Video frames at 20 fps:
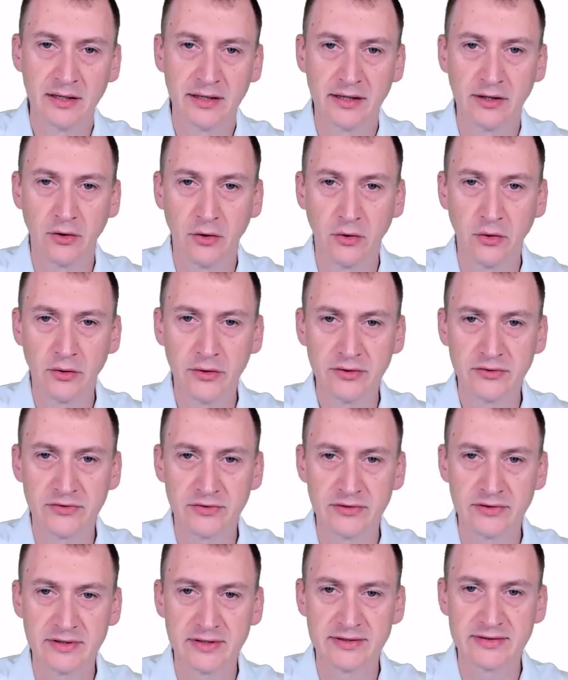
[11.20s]
An
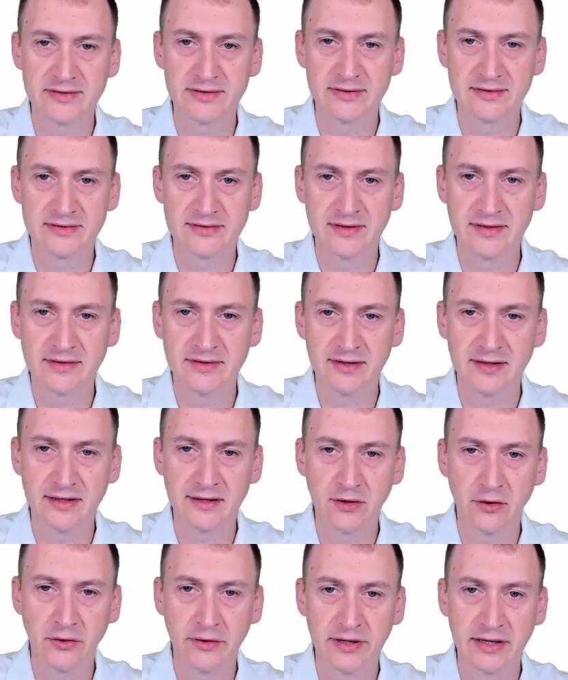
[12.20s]
auditor is
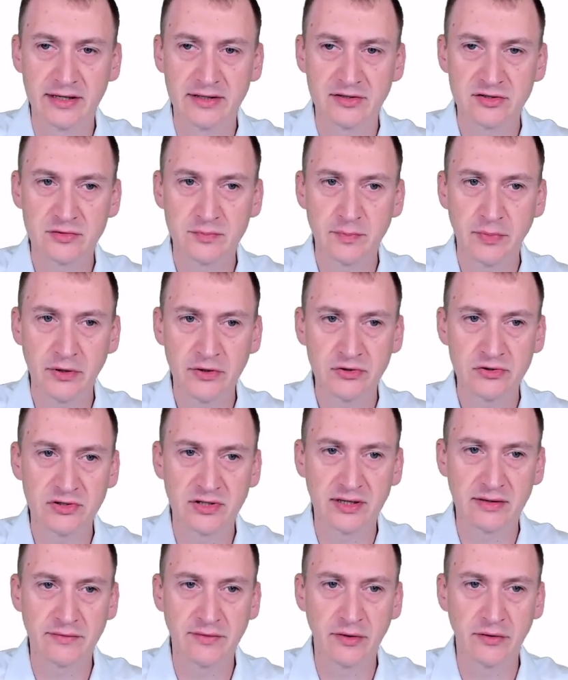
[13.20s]
insisting on a spot
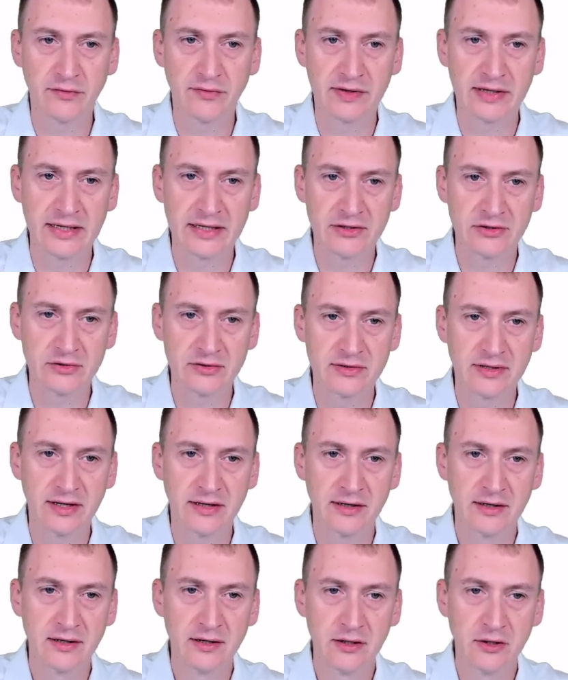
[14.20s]
check verification
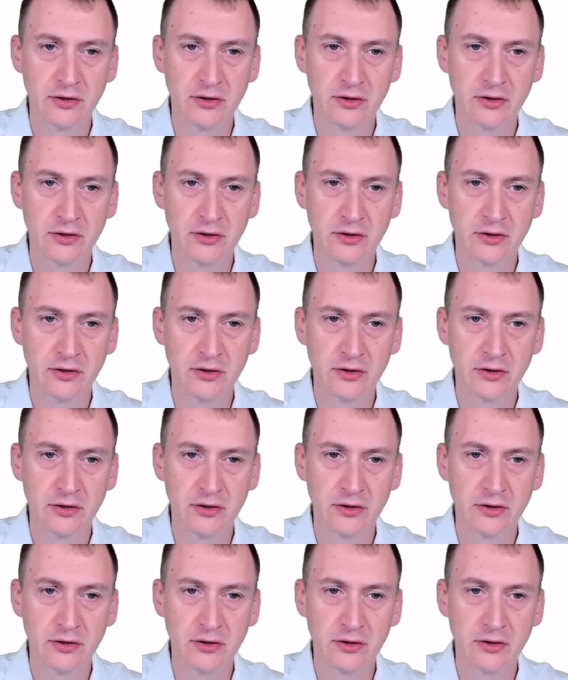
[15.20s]
that